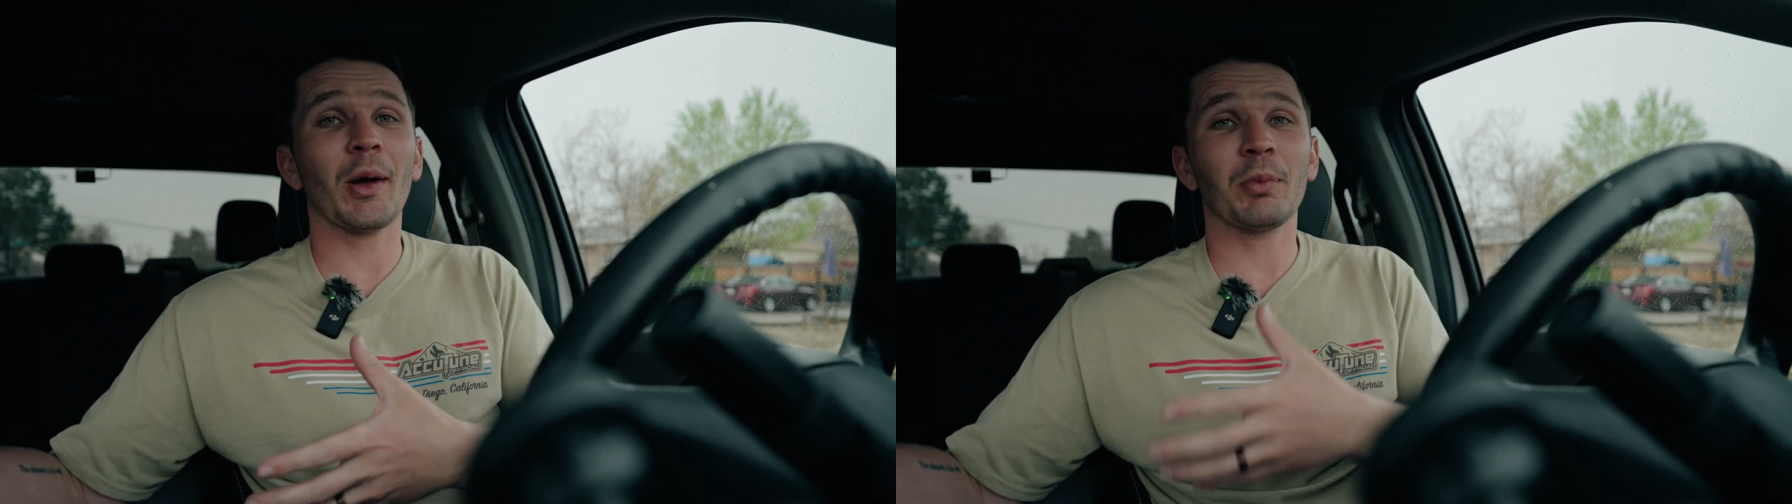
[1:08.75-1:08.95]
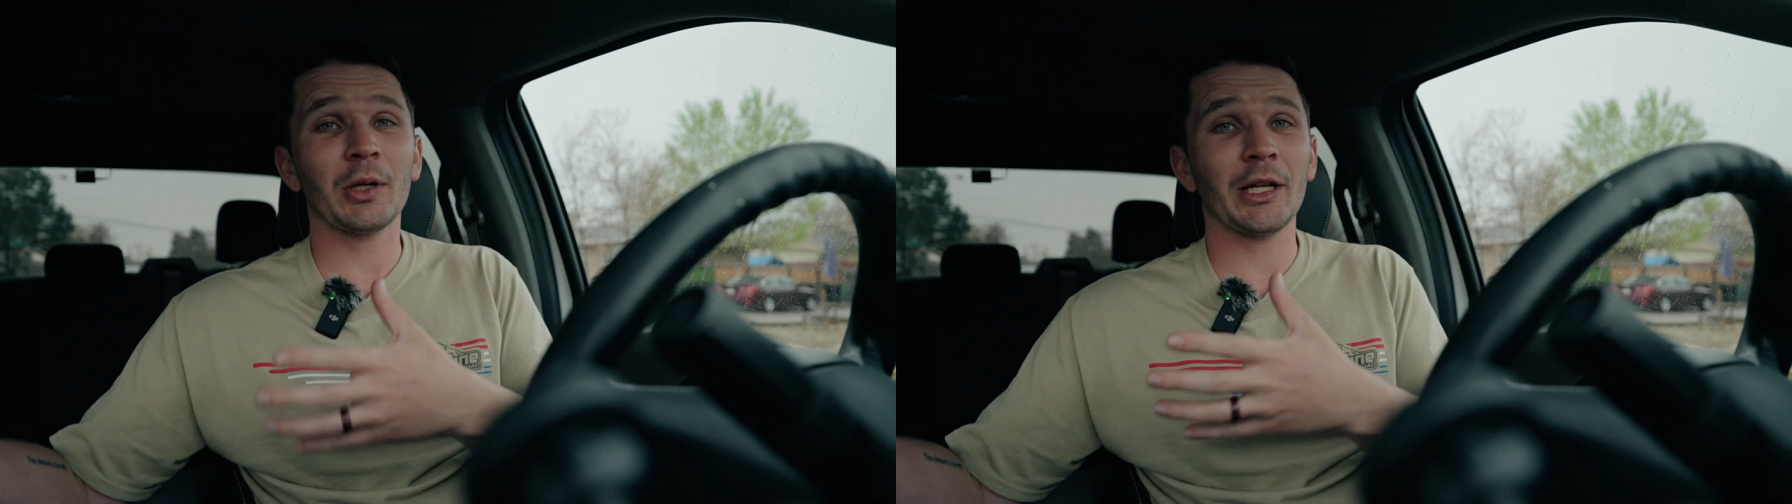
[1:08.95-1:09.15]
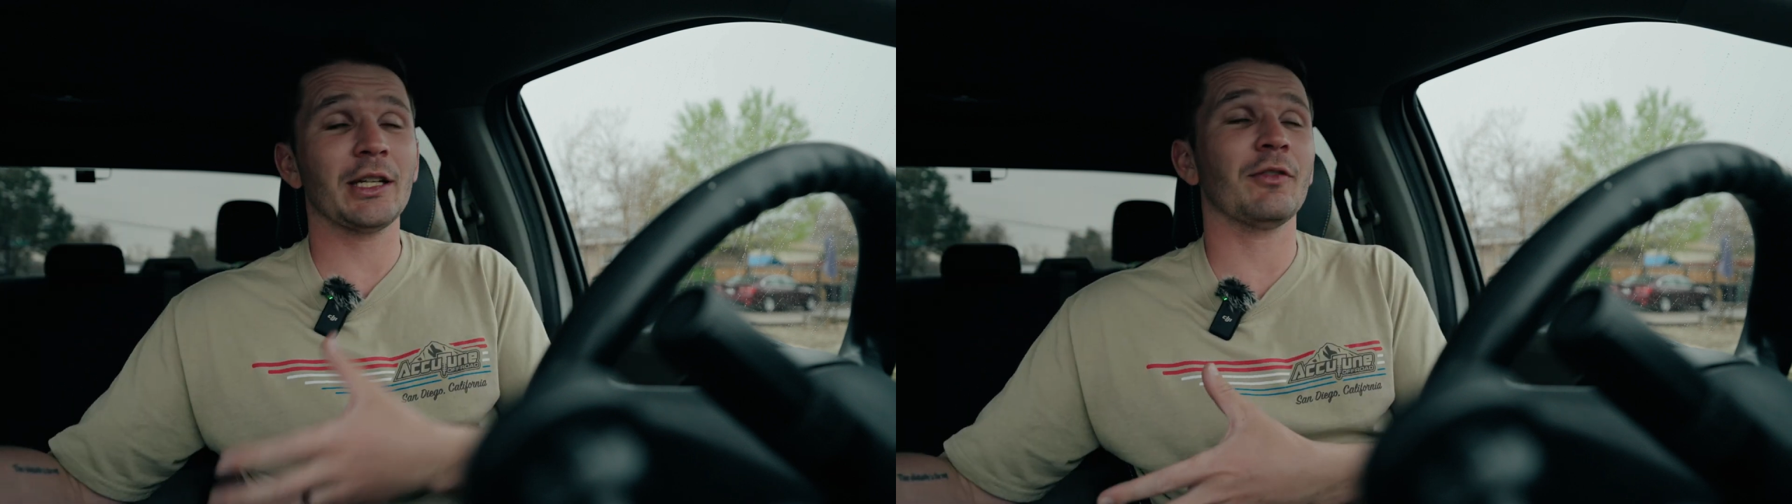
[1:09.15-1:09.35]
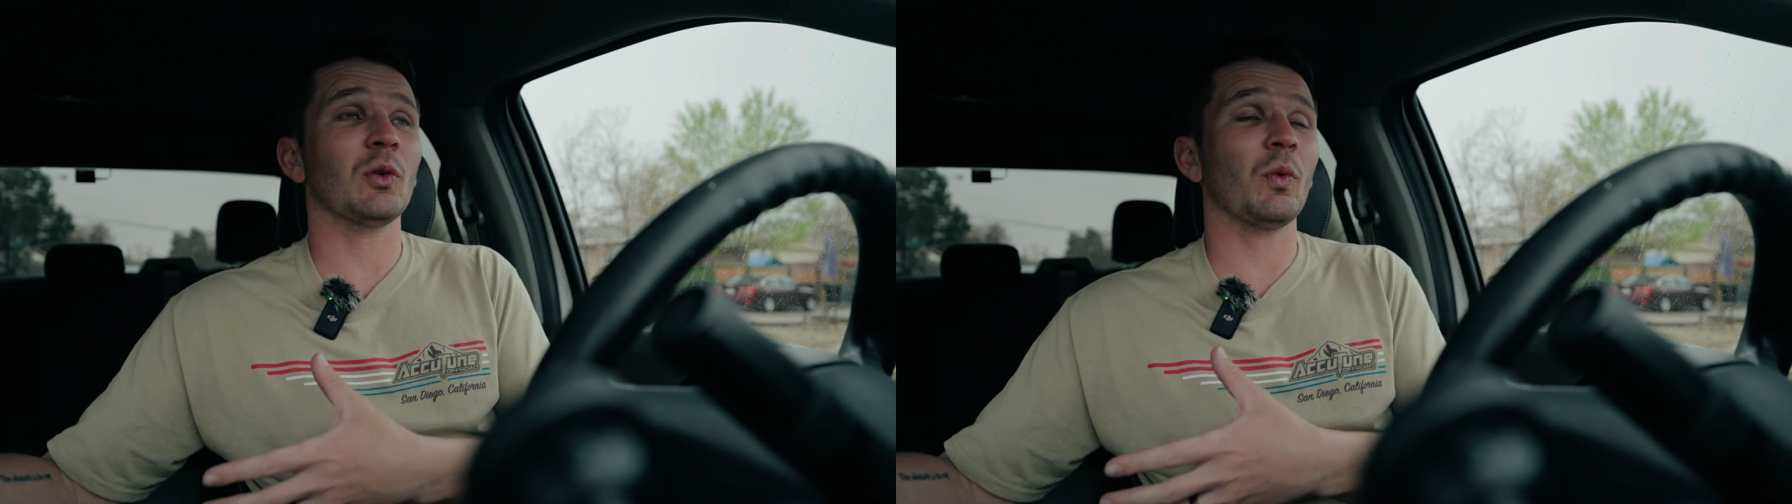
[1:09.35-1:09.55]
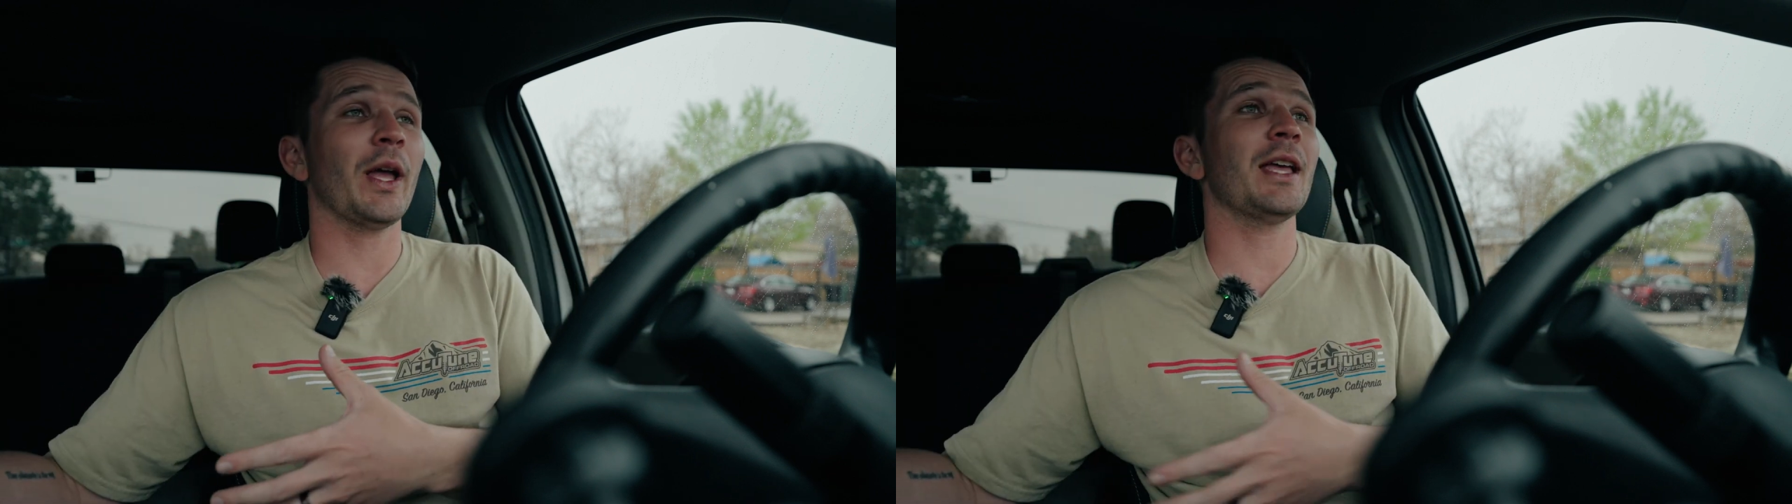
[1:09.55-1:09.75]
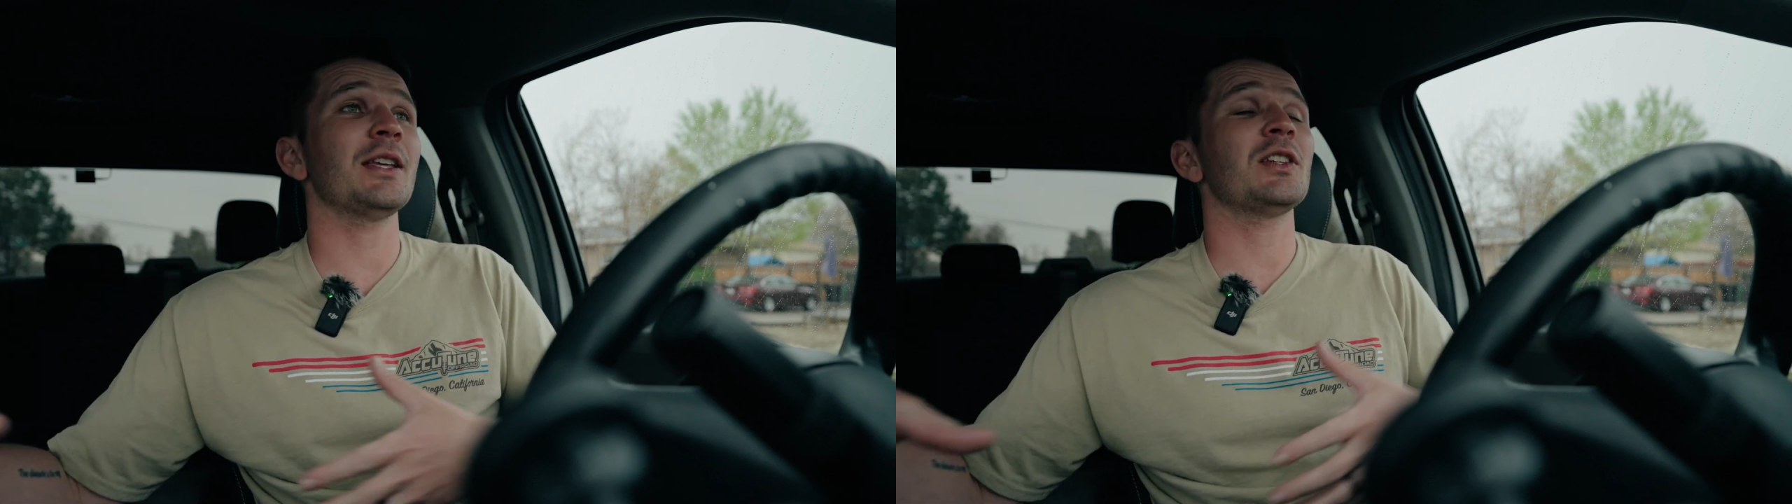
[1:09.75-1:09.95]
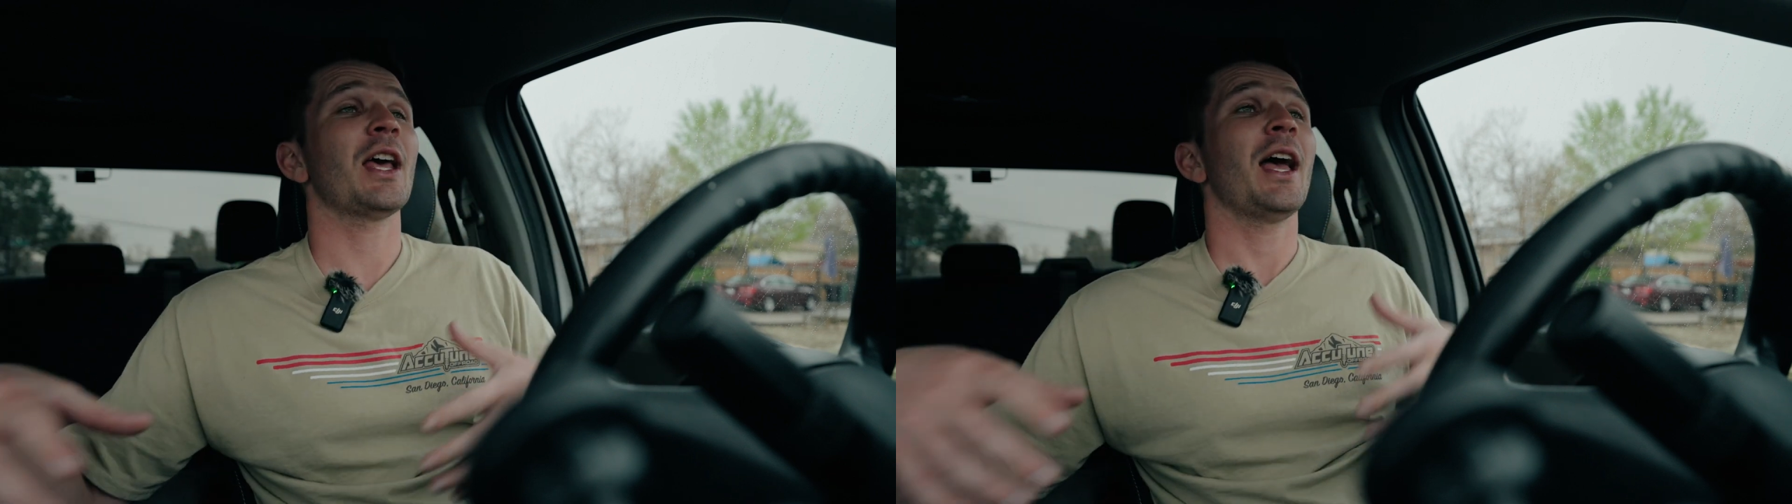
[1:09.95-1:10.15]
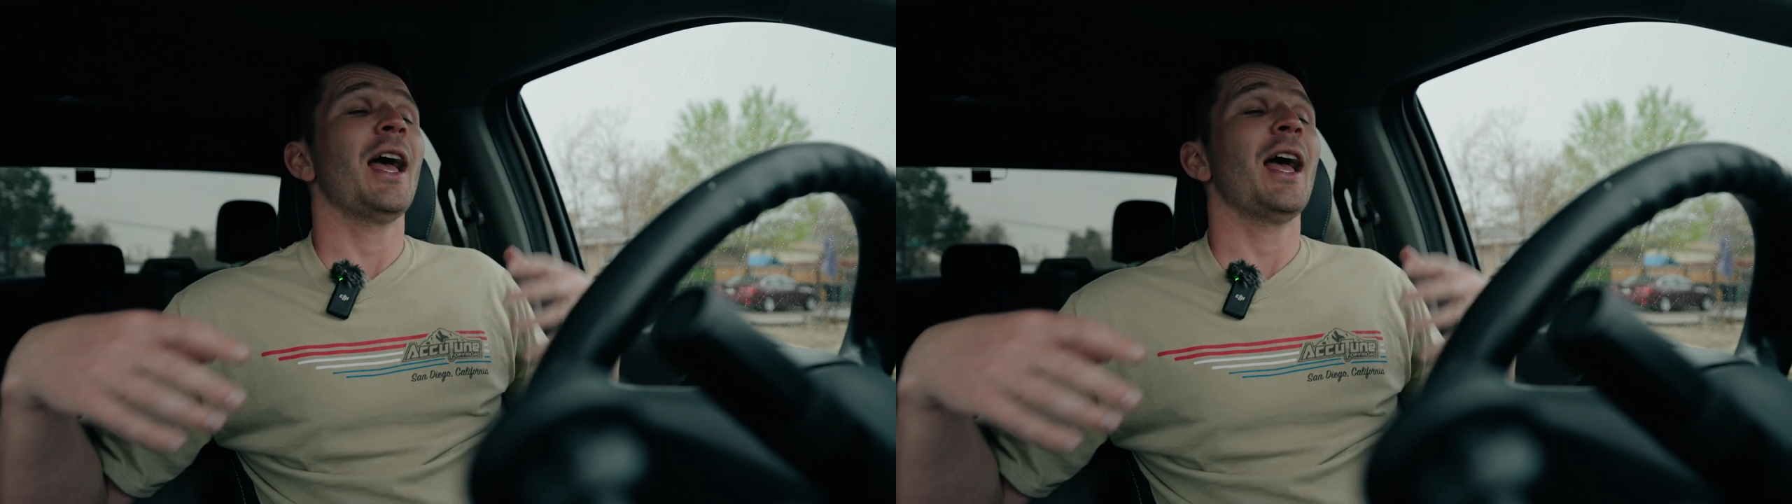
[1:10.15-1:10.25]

output in different ways.